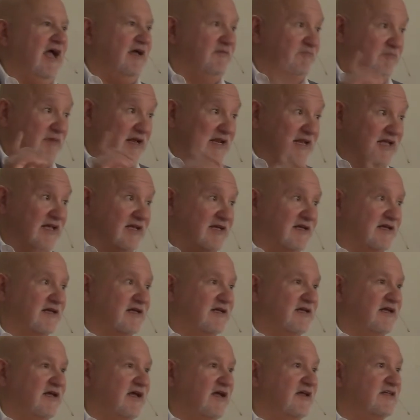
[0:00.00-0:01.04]
meaning
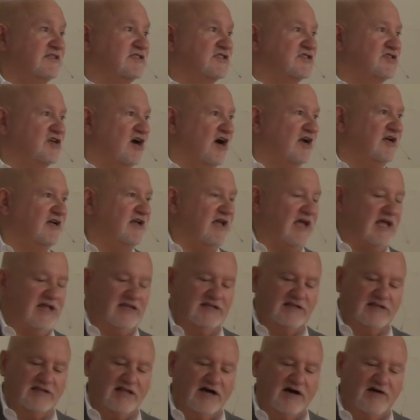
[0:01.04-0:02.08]
it's done
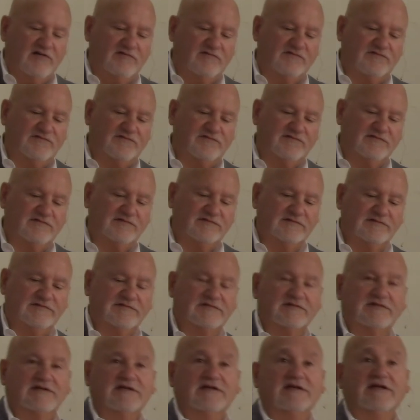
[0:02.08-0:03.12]
in love.
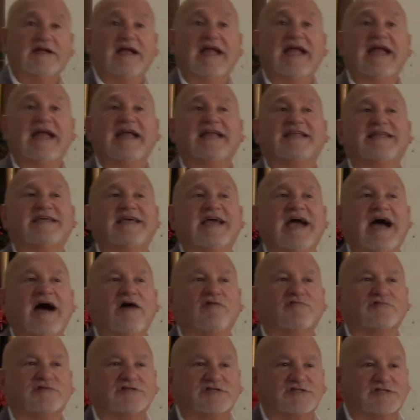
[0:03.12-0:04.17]
It
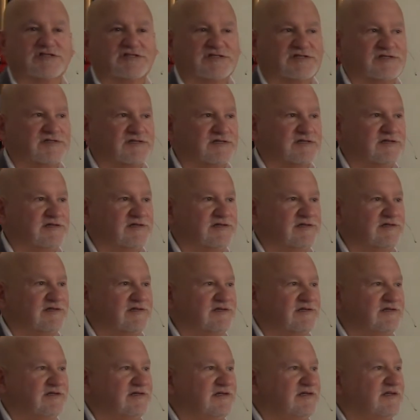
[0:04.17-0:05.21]
counts.
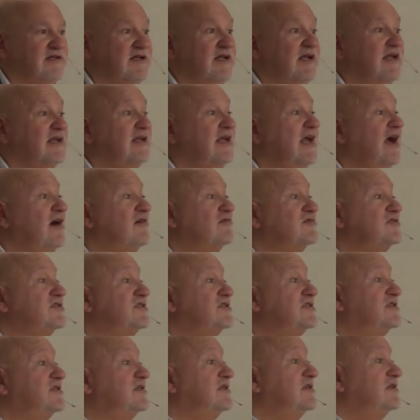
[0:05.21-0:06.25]
It
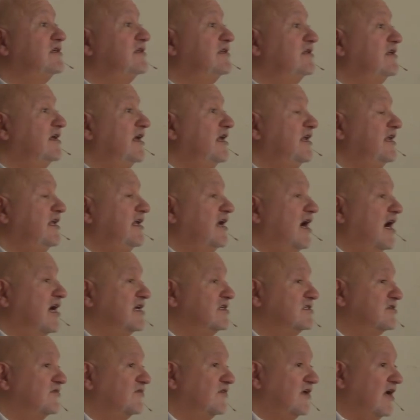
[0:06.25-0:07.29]
counts in the
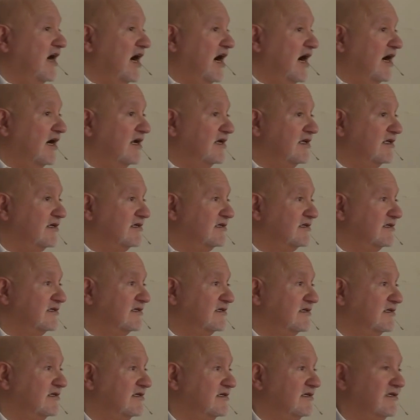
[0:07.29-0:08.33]
eyes of God,
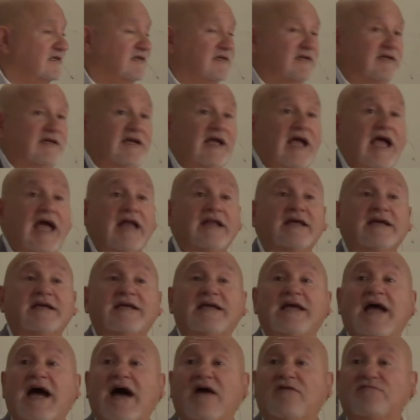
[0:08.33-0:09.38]
and it
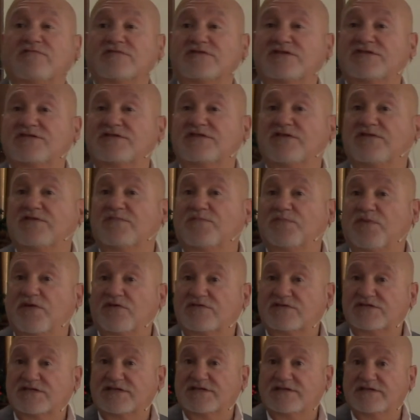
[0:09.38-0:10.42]
counts to the
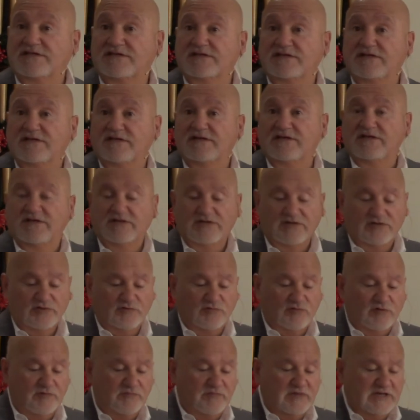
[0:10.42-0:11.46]
person
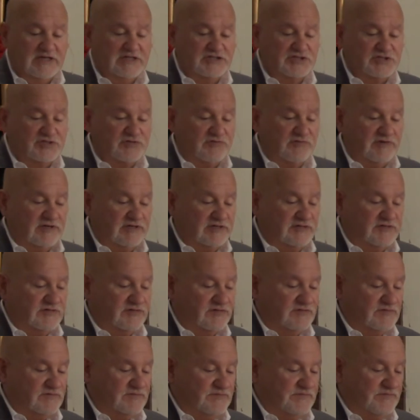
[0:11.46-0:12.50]
you are ministering
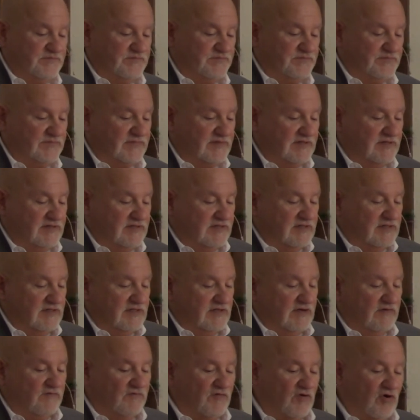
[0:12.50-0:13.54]

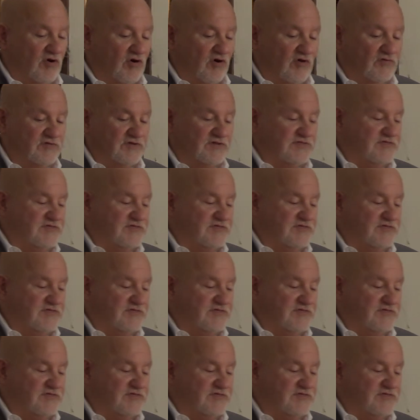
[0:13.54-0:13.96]
to. Of all the